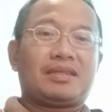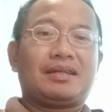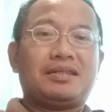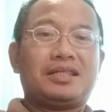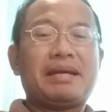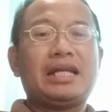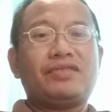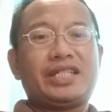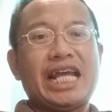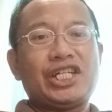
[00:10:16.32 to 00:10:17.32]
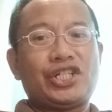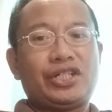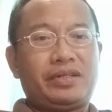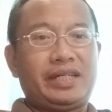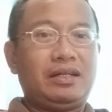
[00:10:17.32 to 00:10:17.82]
span of
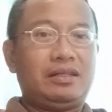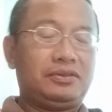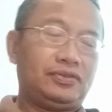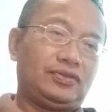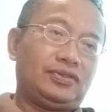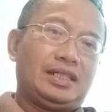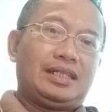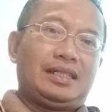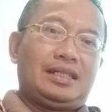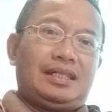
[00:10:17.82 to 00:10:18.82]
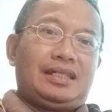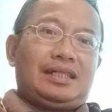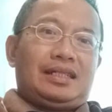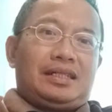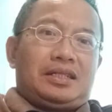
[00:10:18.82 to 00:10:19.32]
attention, okay, of
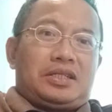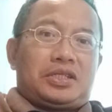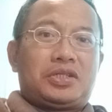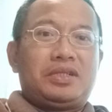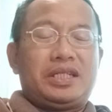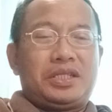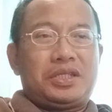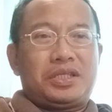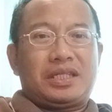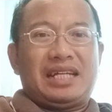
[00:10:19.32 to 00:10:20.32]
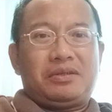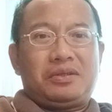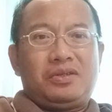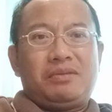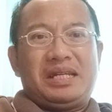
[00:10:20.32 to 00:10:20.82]
students cannot
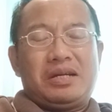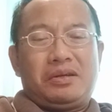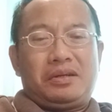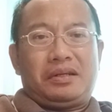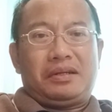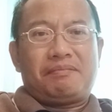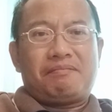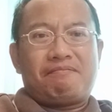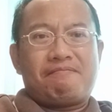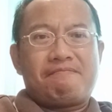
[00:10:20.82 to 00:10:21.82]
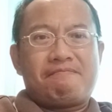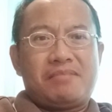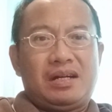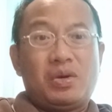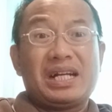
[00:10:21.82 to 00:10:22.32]
go beyond
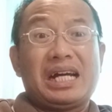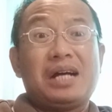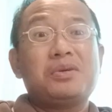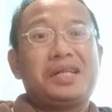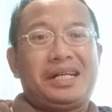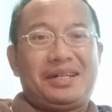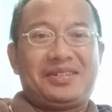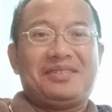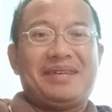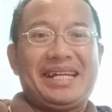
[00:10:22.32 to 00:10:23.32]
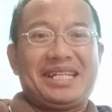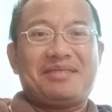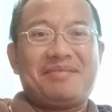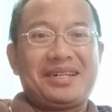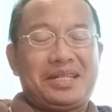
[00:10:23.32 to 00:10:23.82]
1 hour through my
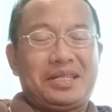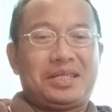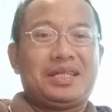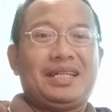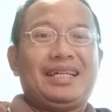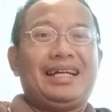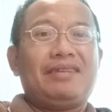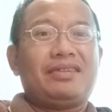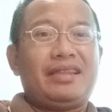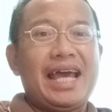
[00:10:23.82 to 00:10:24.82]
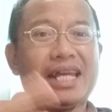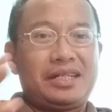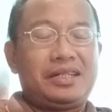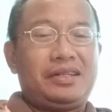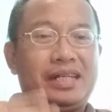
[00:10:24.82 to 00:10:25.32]
experience. After that,
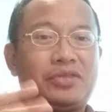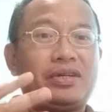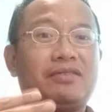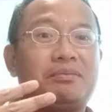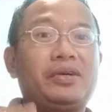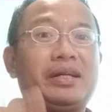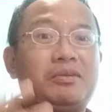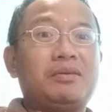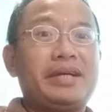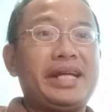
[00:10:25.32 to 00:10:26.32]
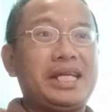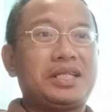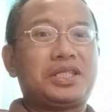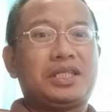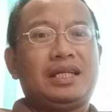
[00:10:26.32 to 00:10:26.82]
you need to have more and more
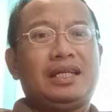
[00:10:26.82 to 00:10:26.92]
breaks.